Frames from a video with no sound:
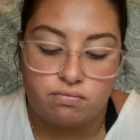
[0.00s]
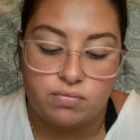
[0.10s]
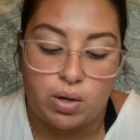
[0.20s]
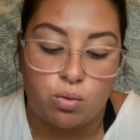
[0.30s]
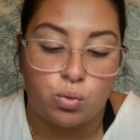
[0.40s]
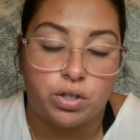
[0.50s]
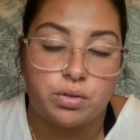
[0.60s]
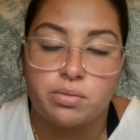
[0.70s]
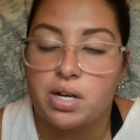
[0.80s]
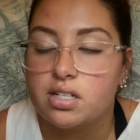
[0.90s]
They were really
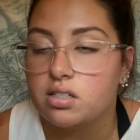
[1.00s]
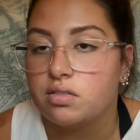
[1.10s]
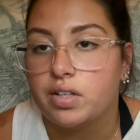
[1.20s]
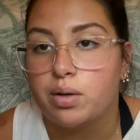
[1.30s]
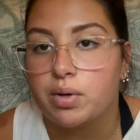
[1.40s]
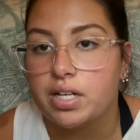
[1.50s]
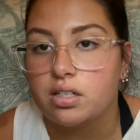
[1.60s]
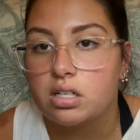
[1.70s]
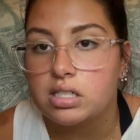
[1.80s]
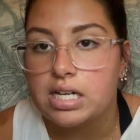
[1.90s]
responsive, like when I
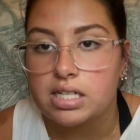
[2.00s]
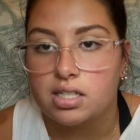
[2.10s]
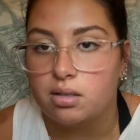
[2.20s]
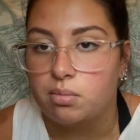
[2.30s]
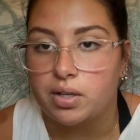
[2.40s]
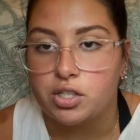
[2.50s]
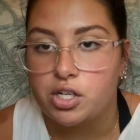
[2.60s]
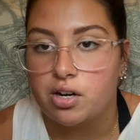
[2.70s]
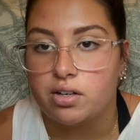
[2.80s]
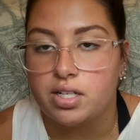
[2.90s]
texted them about the
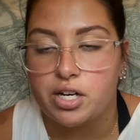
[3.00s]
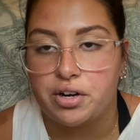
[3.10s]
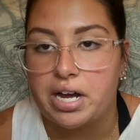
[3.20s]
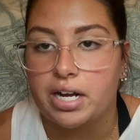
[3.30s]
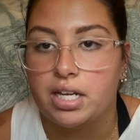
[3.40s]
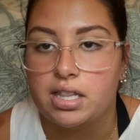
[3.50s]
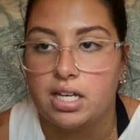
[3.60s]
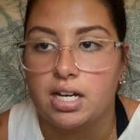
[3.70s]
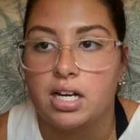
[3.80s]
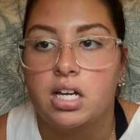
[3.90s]
teriyaki
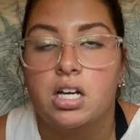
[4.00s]
thing